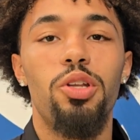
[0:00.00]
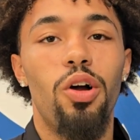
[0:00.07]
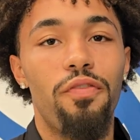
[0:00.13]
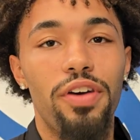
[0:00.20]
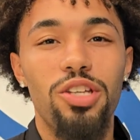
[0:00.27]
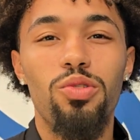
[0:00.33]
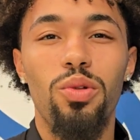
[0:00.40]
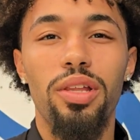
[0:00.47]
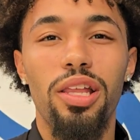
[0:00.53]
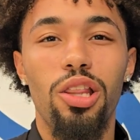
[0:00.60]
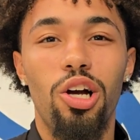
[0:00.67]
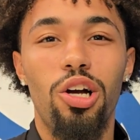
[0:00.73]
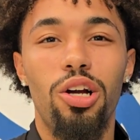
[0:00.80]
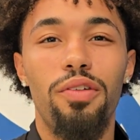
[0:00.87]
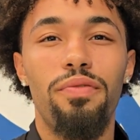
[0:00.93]
you know, visually
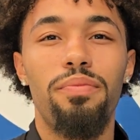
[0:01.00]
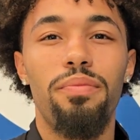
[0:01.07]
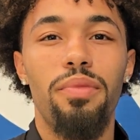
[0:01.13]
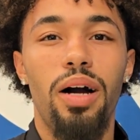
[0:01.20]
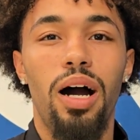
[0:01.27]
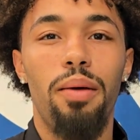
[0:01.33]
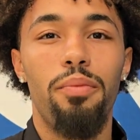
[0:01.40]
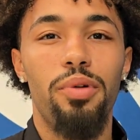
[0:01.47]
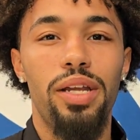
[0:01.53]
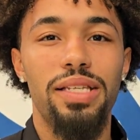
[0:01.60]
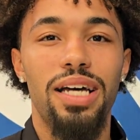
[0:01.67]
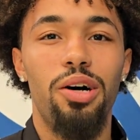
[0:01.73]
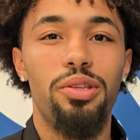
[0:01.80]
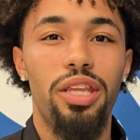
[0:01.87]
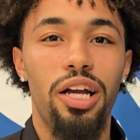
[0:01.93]
learn um, when
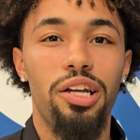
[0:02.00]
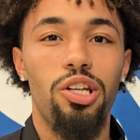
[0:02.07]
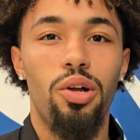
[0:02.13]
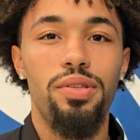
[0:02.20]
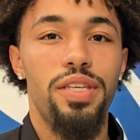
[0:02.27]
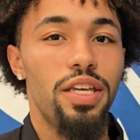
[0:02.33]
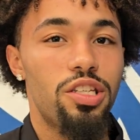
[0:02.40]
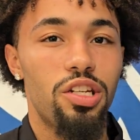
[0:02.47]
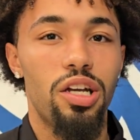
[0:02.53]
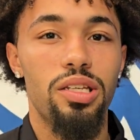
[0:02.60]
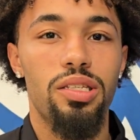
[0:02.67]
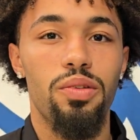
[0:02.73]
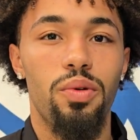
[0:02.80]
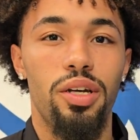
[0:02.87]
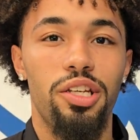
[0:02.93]
he's out there, you know, teaching
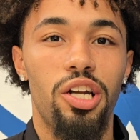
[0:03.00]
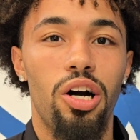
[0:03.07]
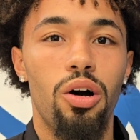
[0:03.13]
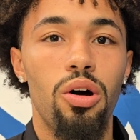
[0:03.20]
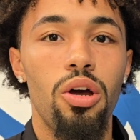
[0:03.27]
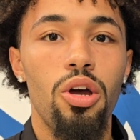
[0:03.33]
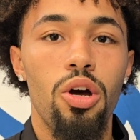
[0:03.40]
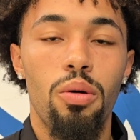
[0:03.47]
us, you know,